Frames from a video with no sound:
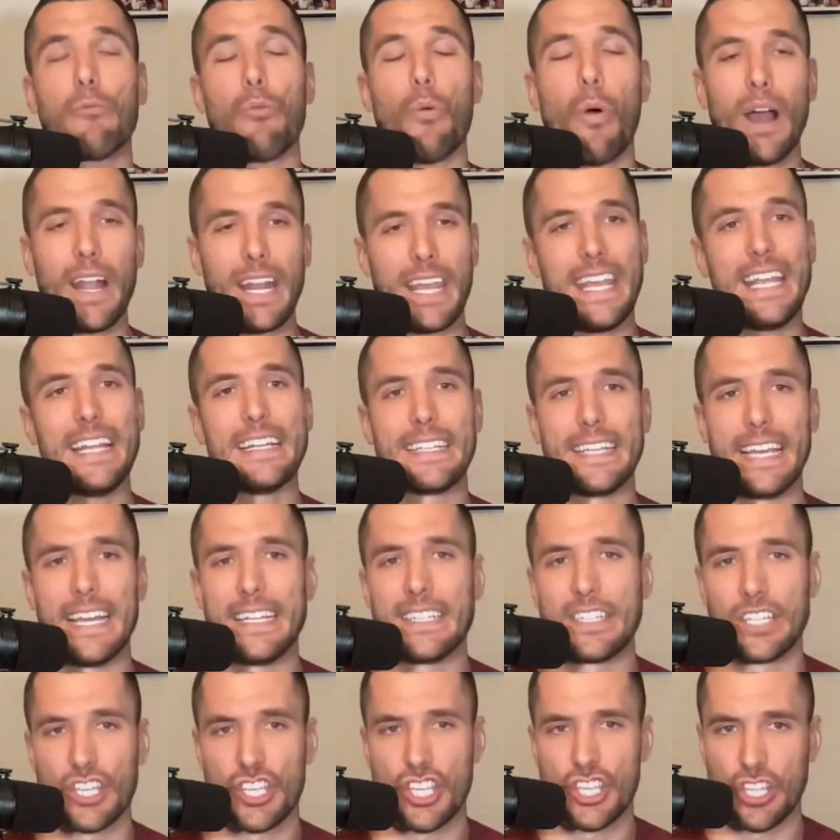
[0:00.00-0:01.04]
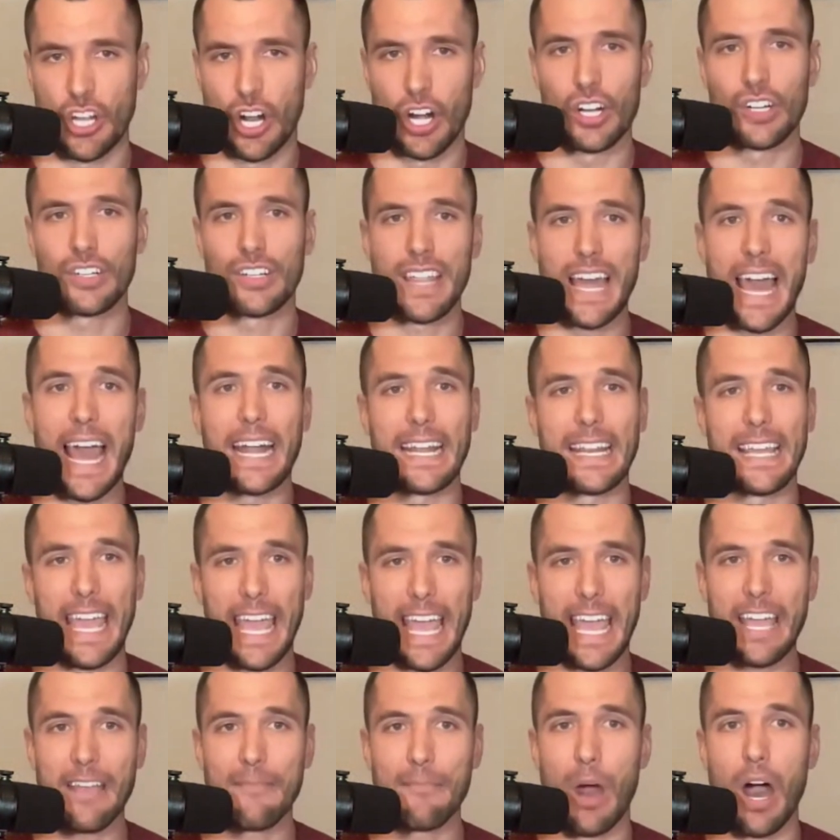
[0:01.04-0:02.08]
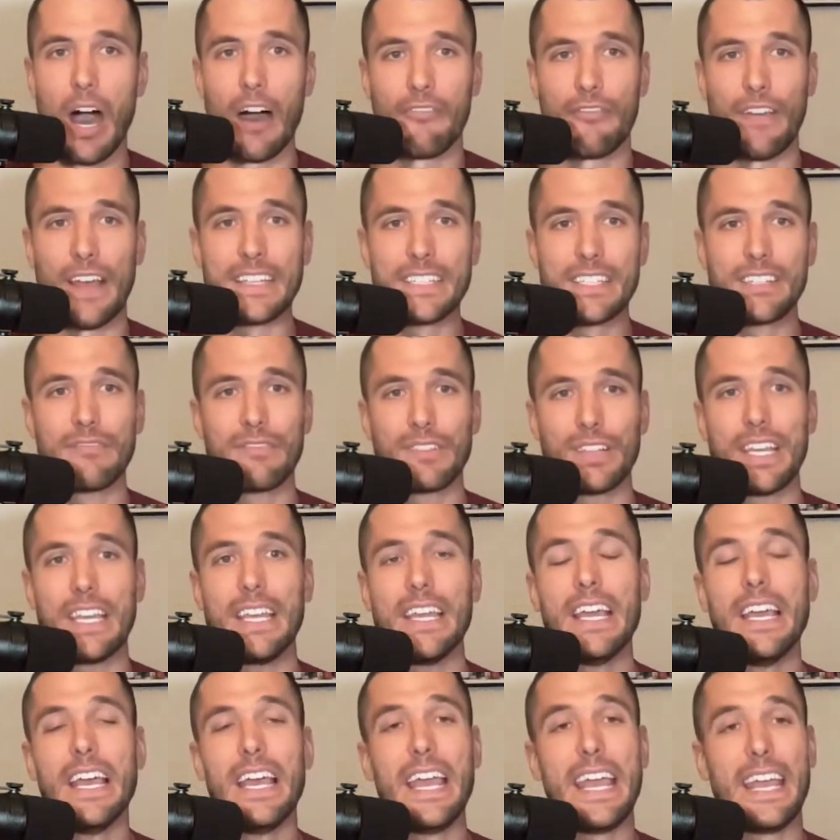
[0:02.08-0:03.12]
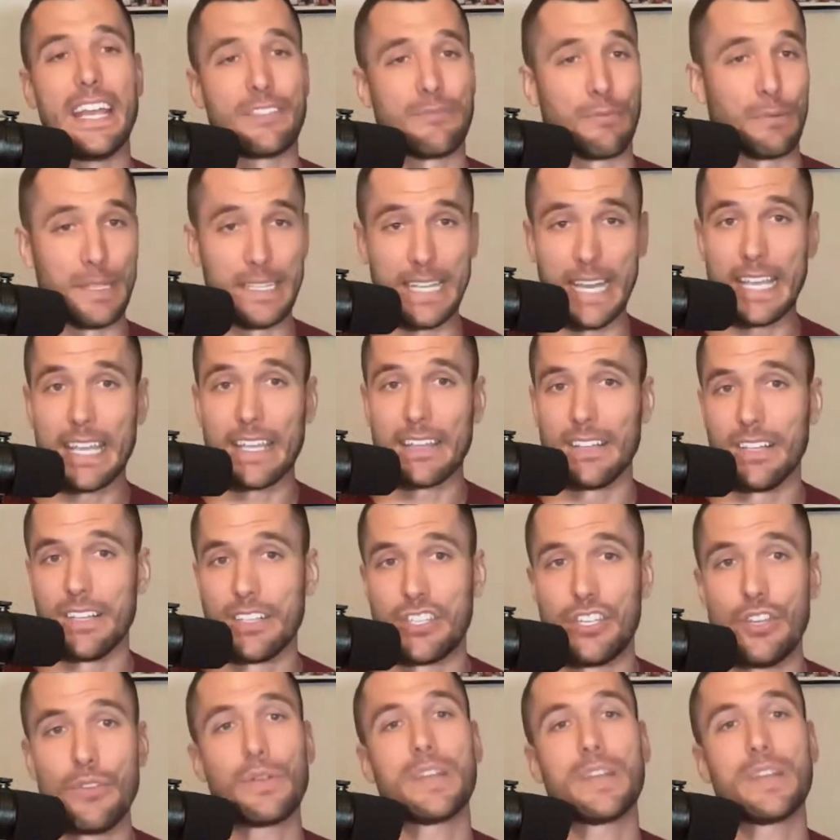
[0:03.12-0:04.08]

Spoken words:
What he did to start that game offensively is ridiculous.